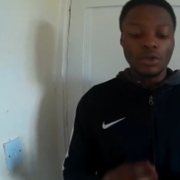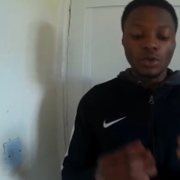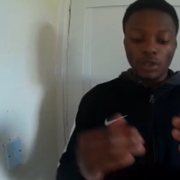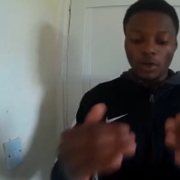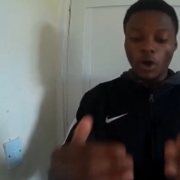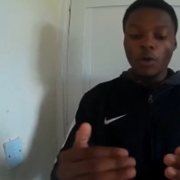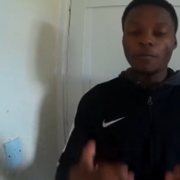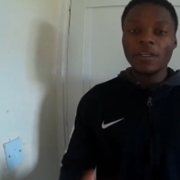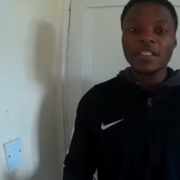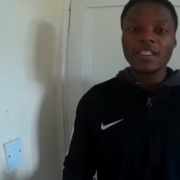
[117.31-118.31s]
Look, go
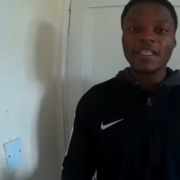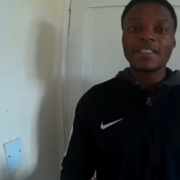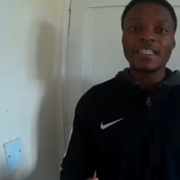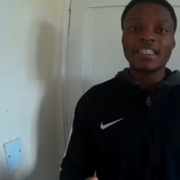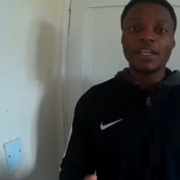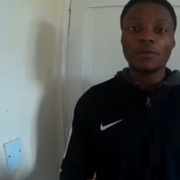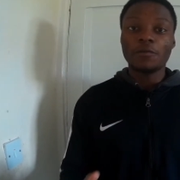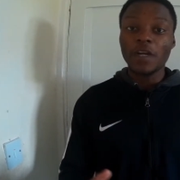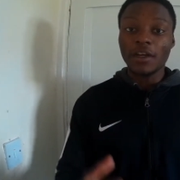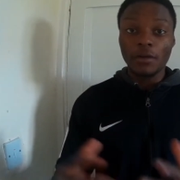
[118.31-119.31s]
over your 16 that
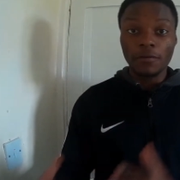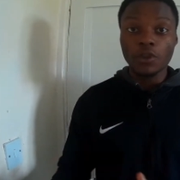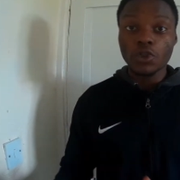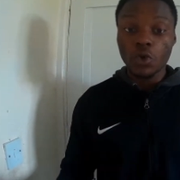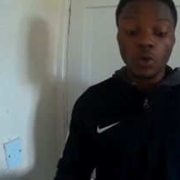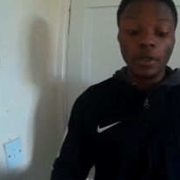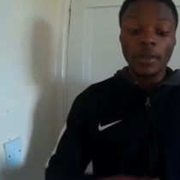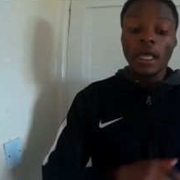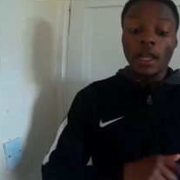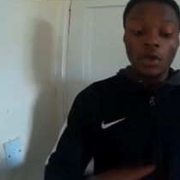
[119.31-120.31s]
you've written of your
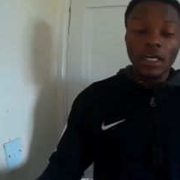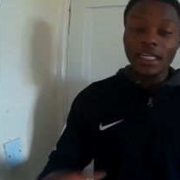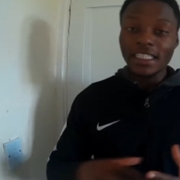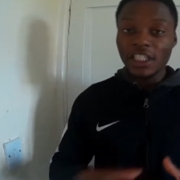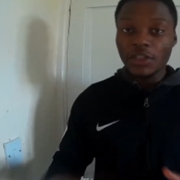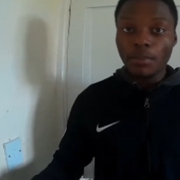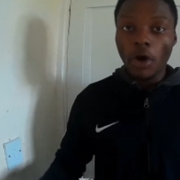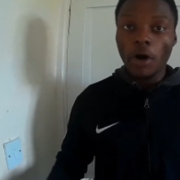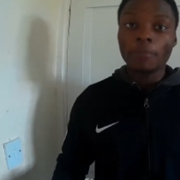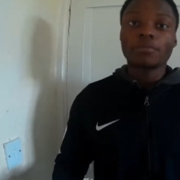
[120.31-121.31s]
story, look at each
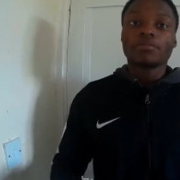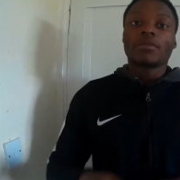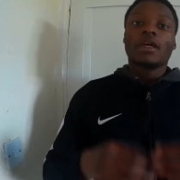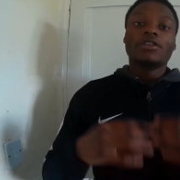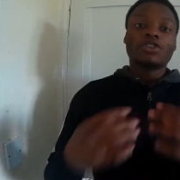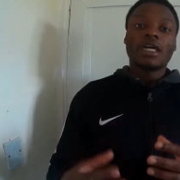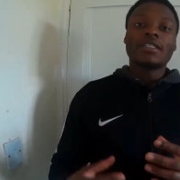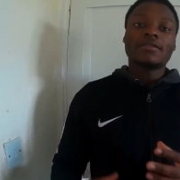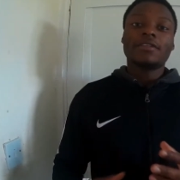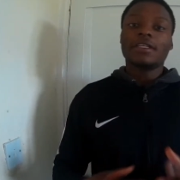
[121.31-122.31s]
bar and
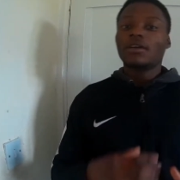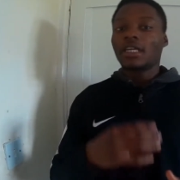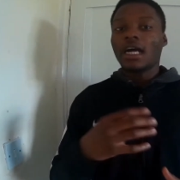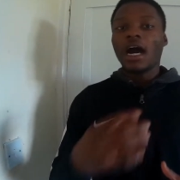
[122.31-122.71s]
try to think, okay,